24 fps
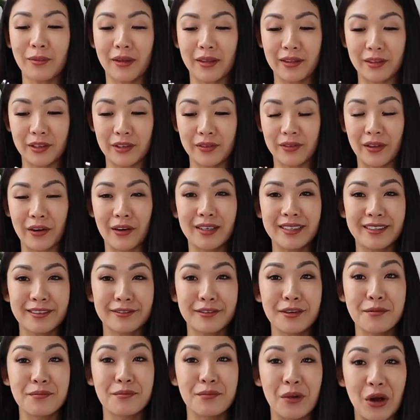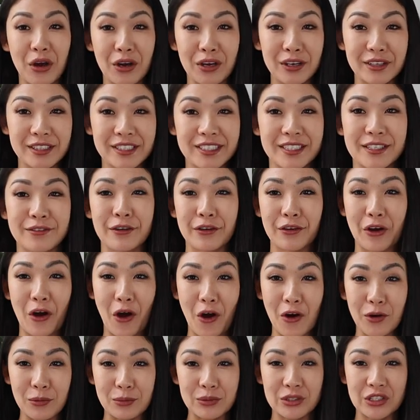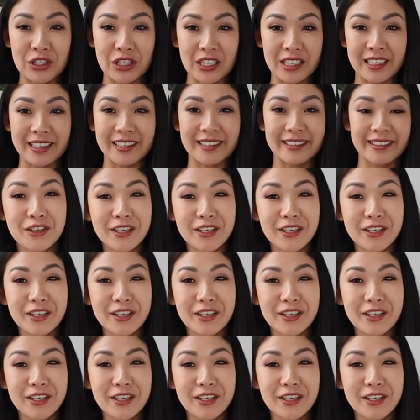but there are different modes, different options.